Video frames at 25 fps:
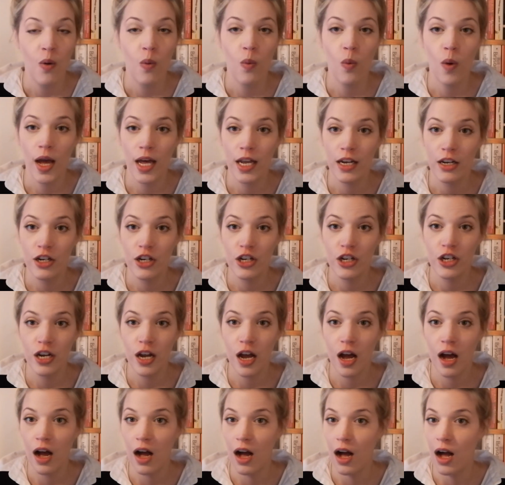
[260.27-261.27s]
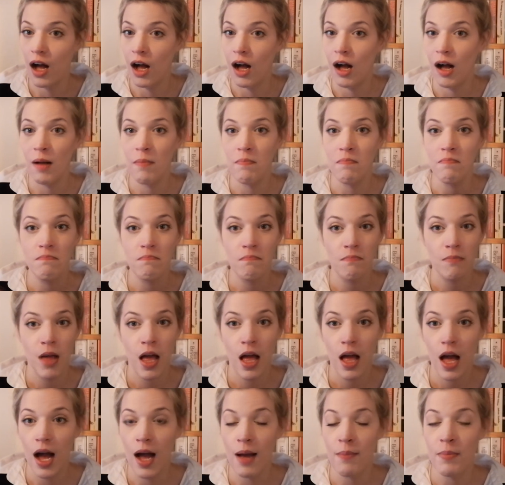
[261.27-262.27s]
which
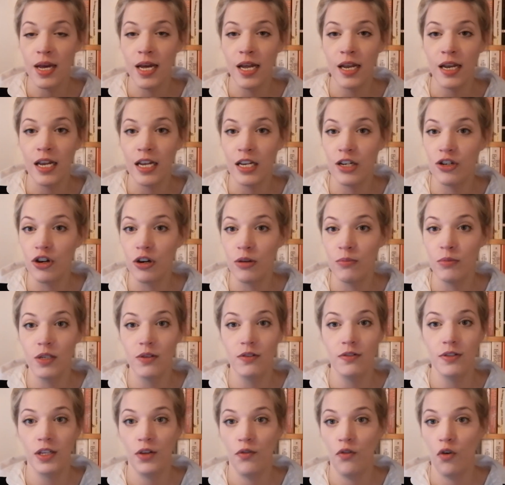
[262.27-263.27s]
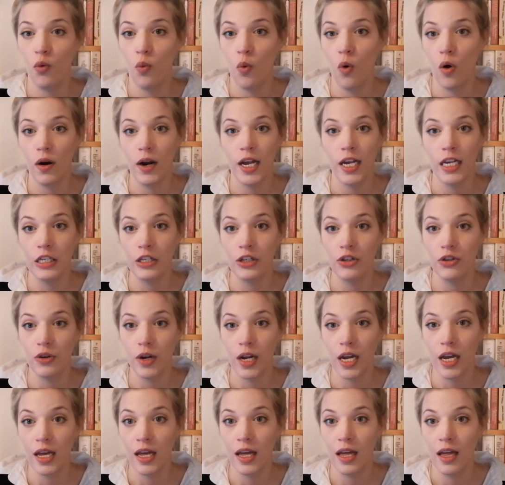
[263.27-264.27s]
i mean in terms of civil war
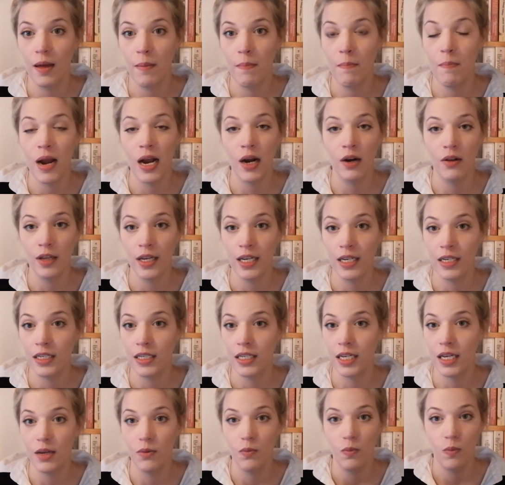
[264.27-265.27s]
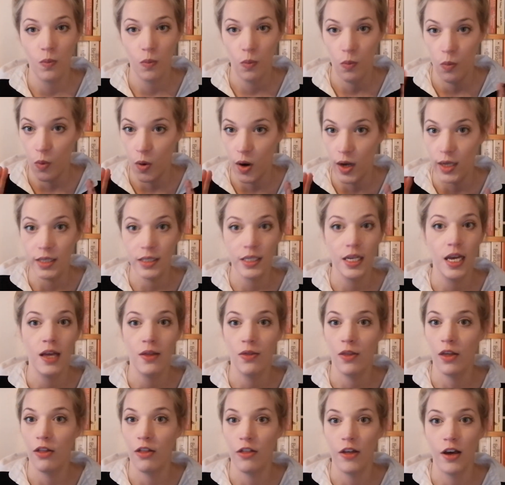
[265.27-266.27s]
history maryland was
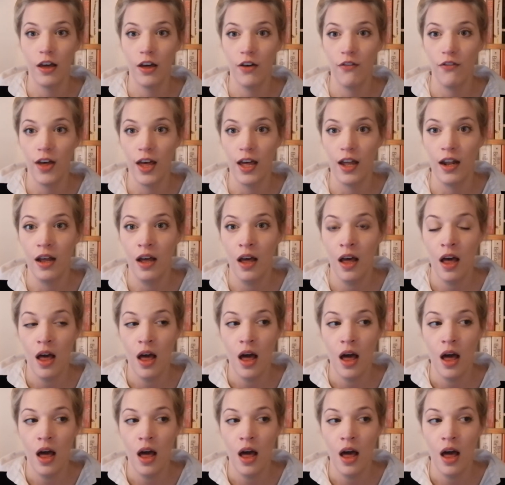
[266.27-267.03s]
in the thick of it